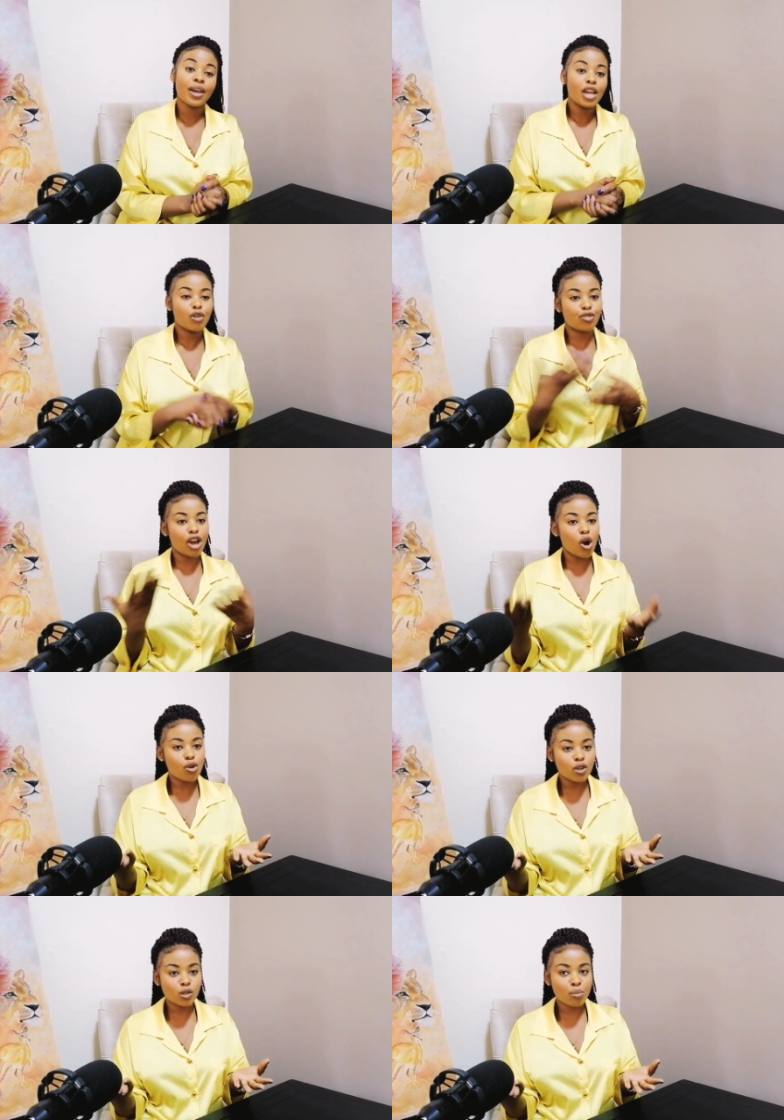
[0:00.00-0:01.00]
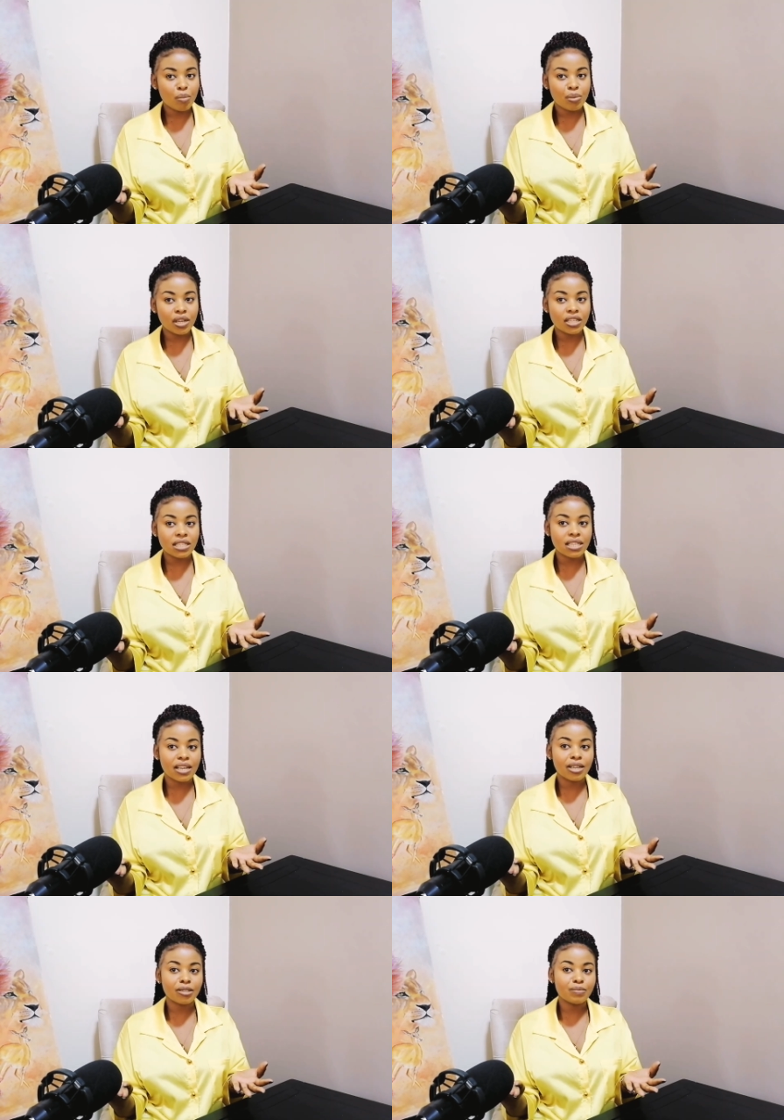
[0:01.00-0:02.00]
If they are always maybe let's
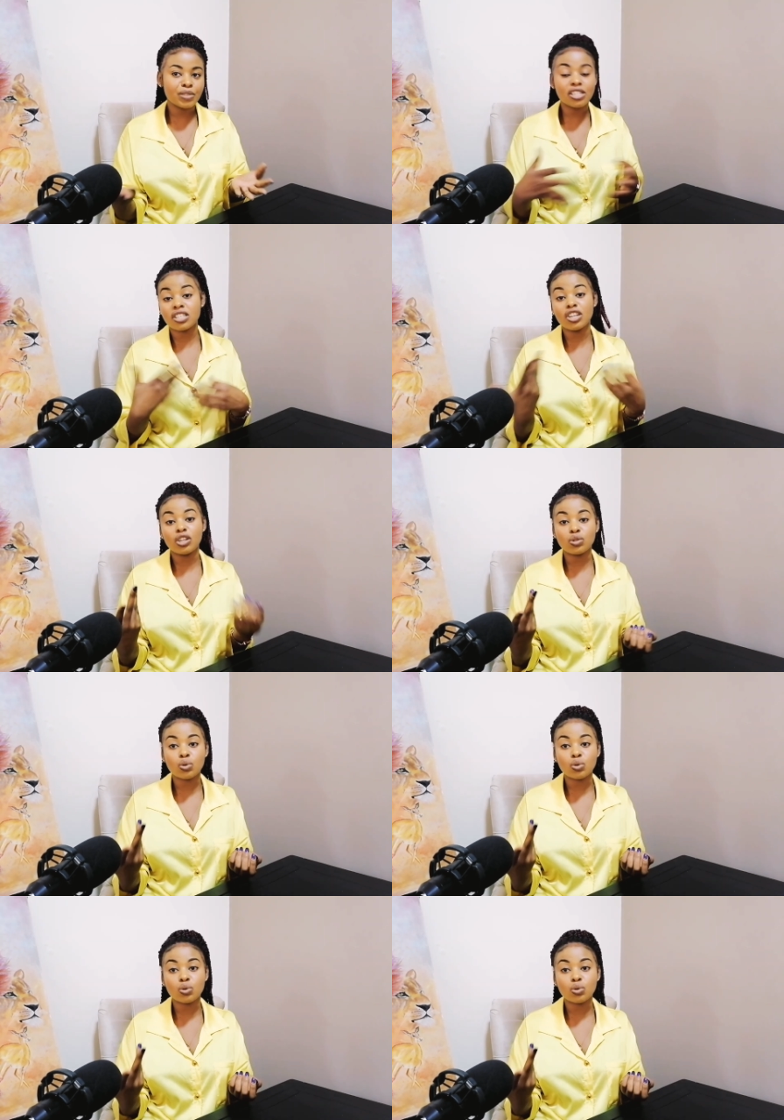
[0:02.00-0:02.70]
say listening